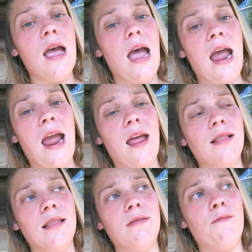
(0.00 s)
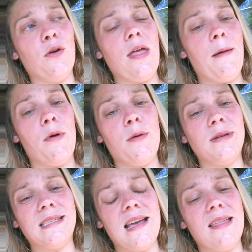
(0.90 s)
And for that mom
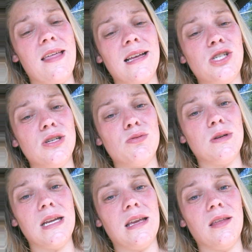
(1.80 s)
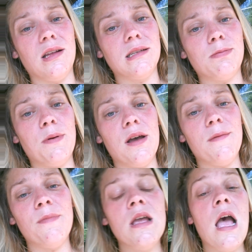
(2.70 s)
to say that, that's just ridiculous.
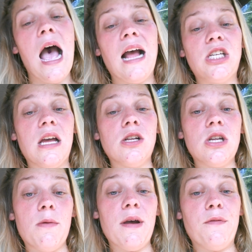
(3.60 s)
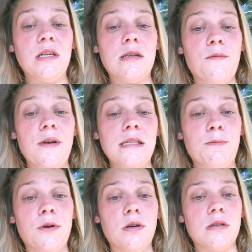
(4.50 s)
But I challenge all my friends on
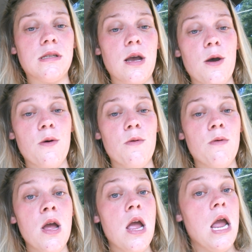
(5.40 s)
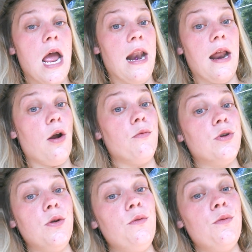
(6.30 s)
Facebook, and I don't
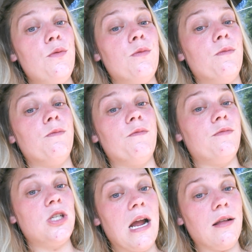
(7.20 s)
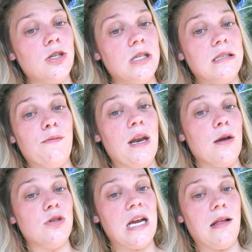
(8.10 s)
do
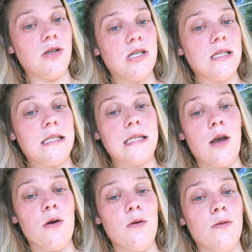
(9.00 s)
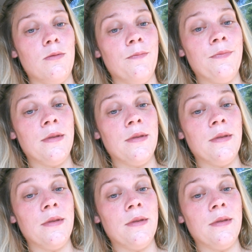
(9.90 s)
video challenges, so